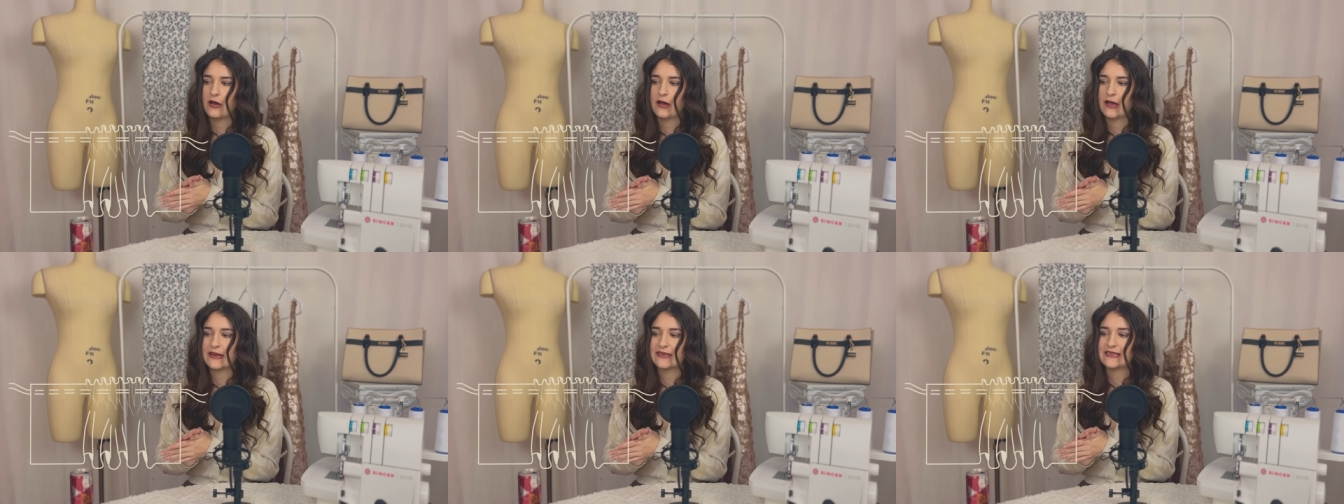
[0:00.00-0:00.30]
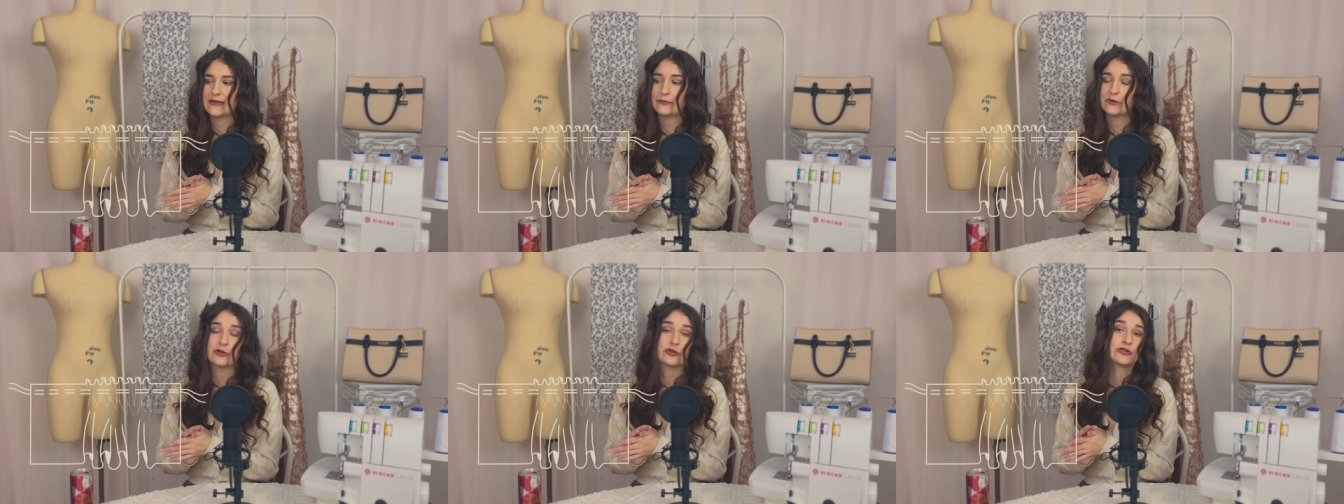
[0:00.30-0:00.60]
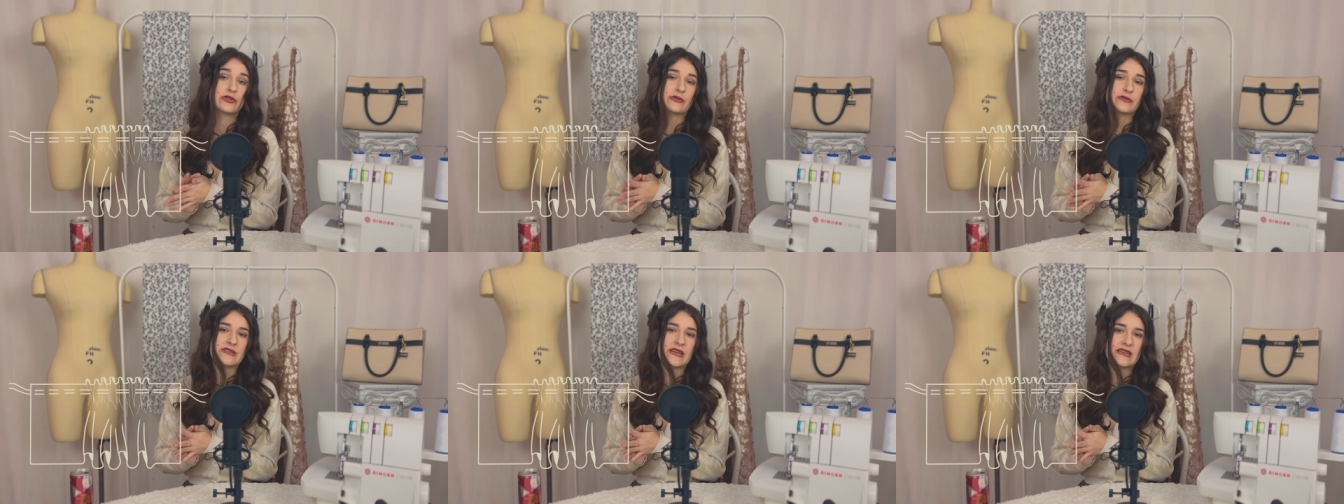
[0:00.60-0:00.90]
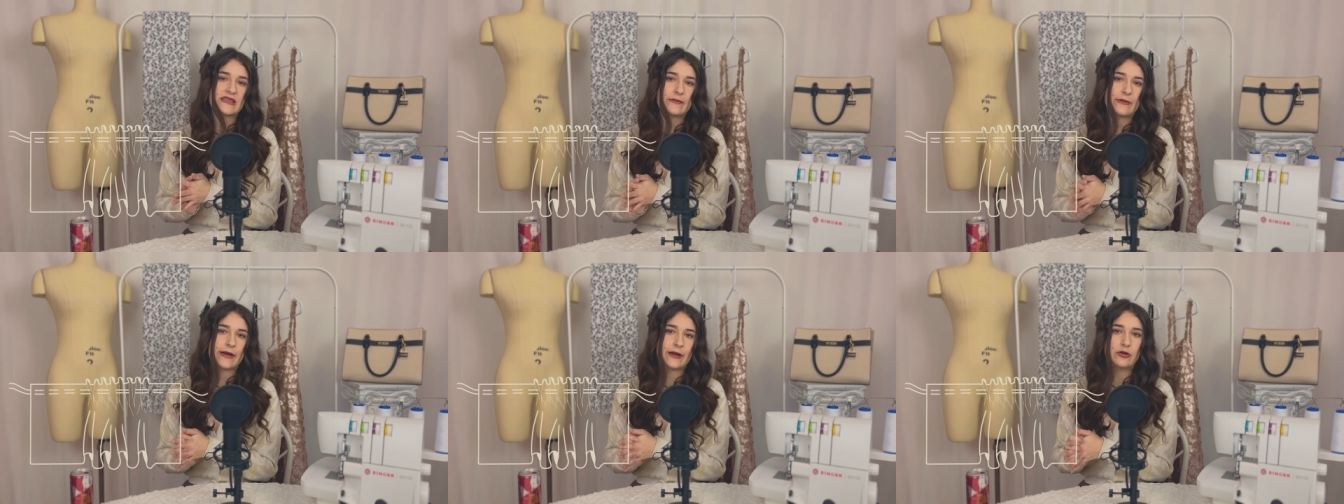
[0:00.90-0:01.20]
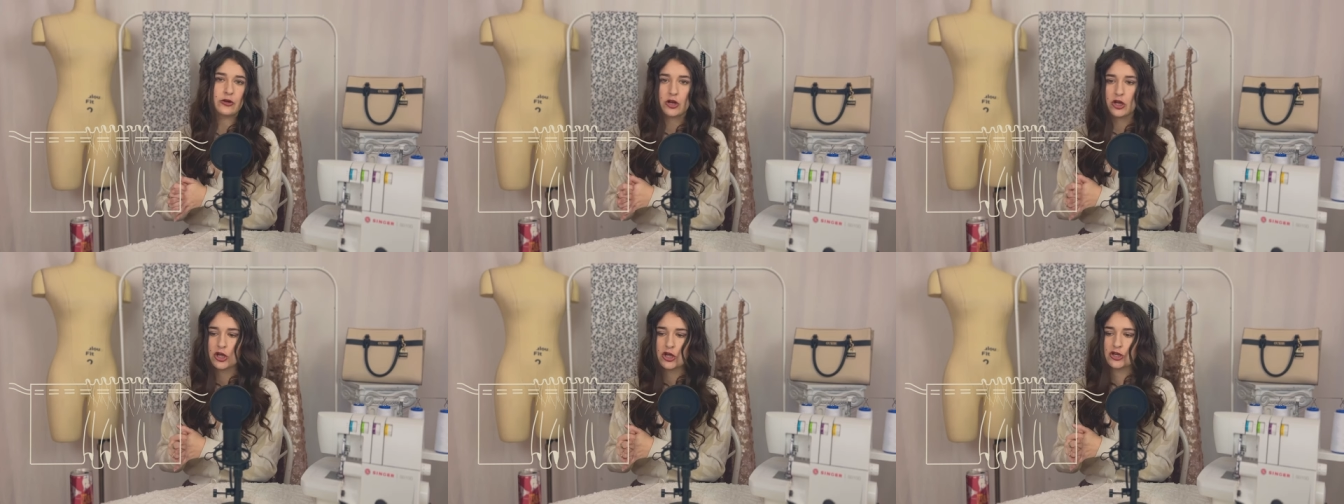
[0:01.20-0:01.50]
except you don't take them
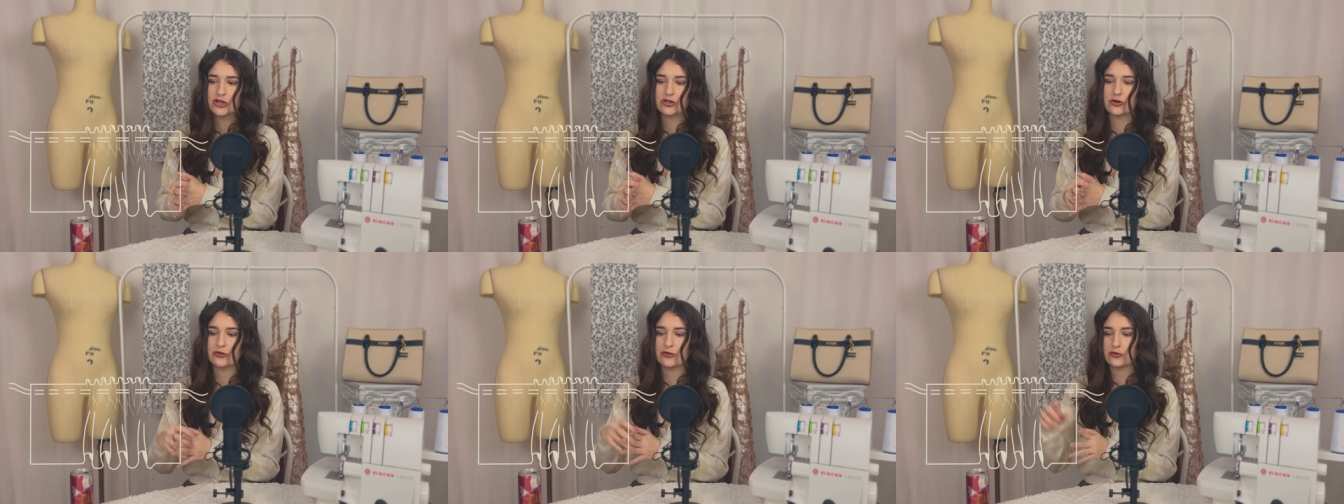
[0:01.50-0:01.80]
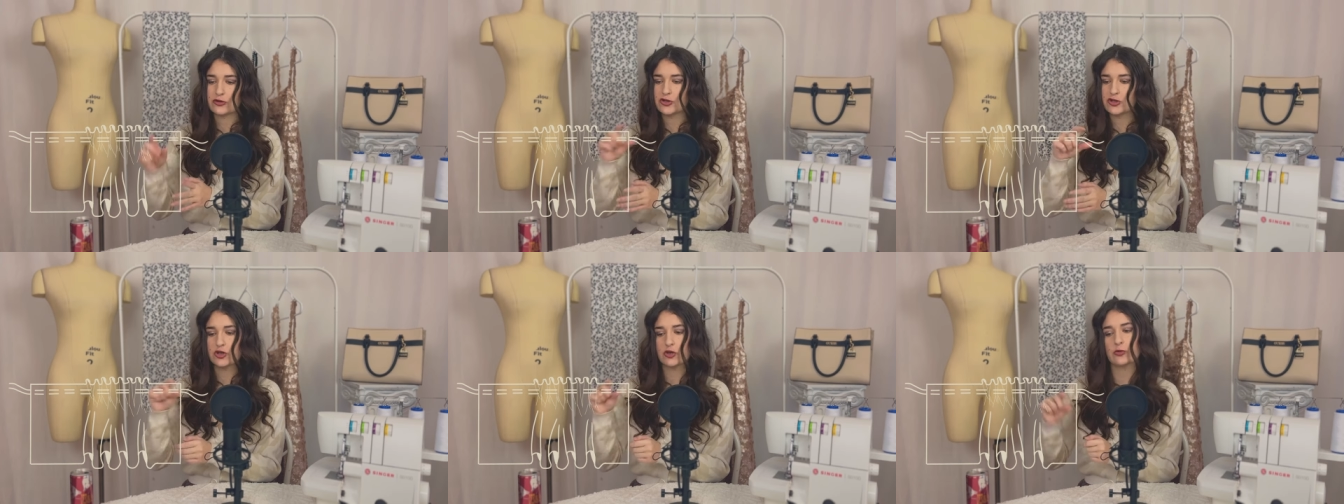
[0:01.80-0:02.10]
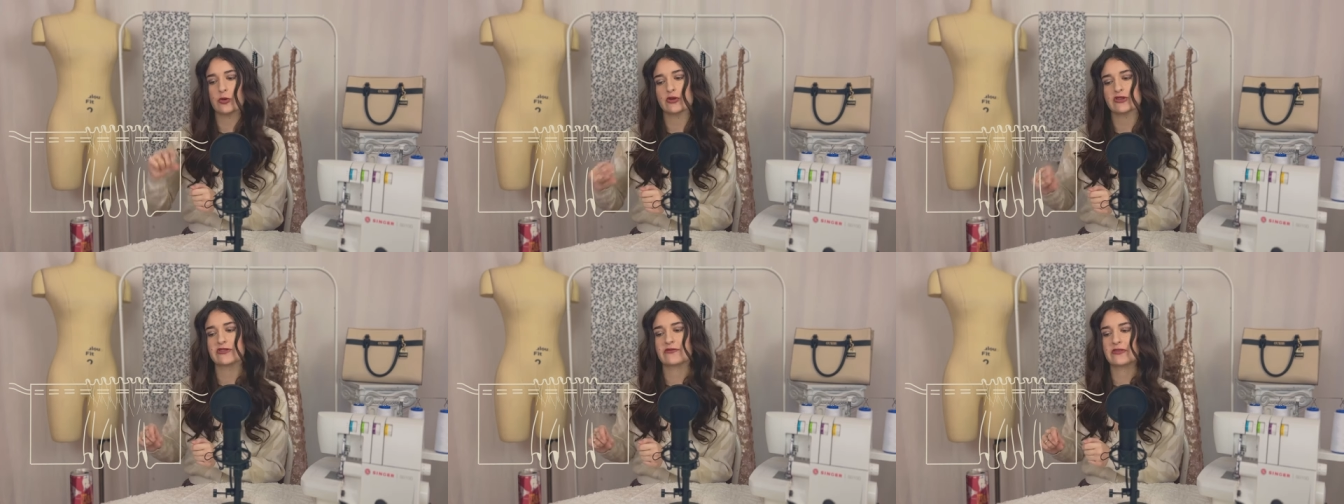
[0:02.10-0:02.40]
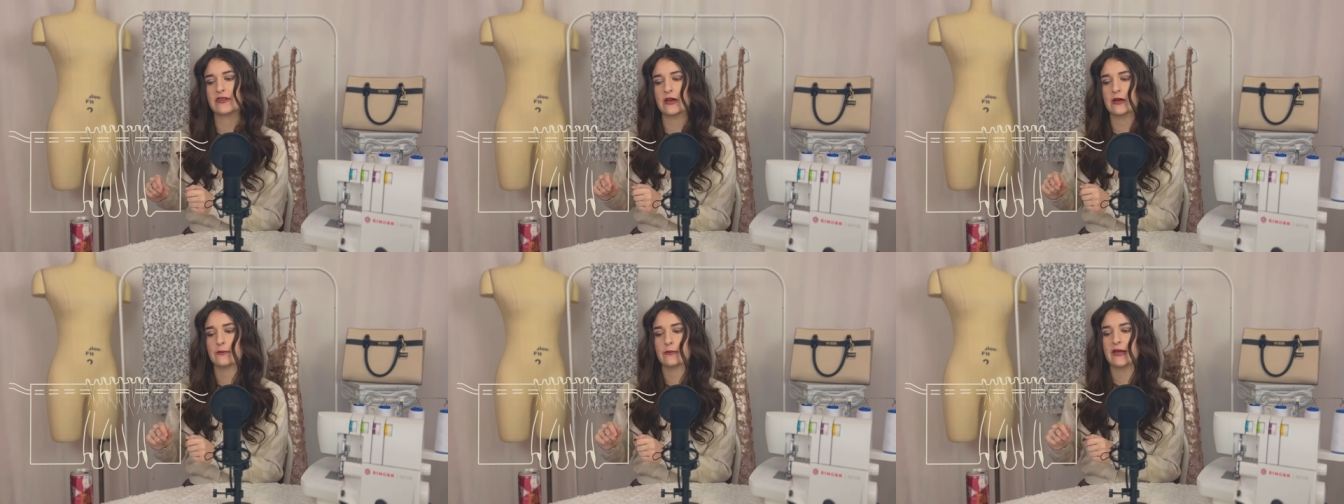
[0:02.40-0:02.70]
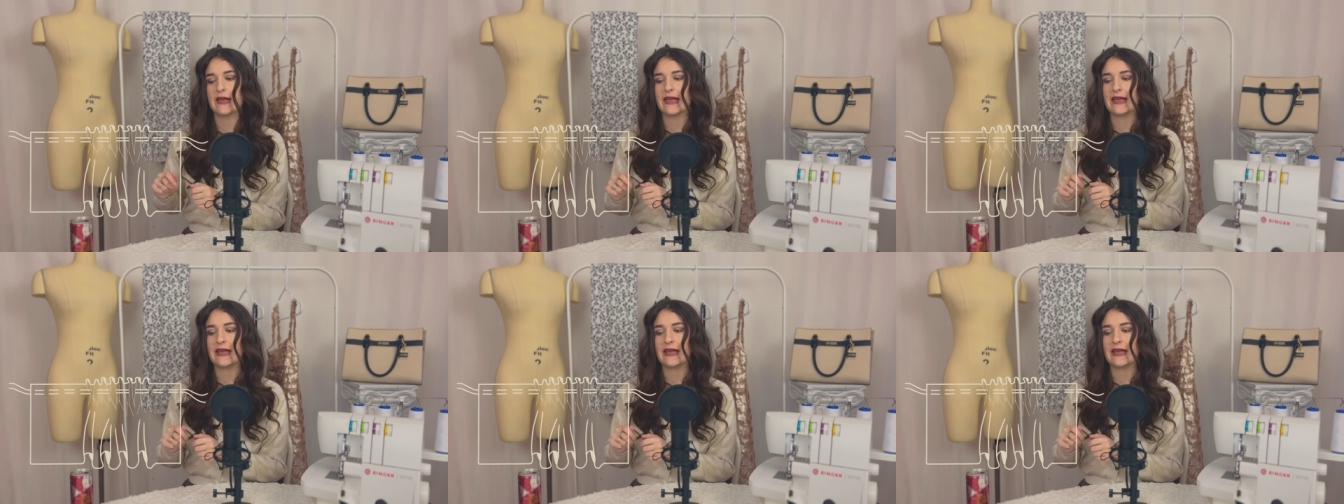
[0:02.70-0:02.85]
out. So there's two rows of them,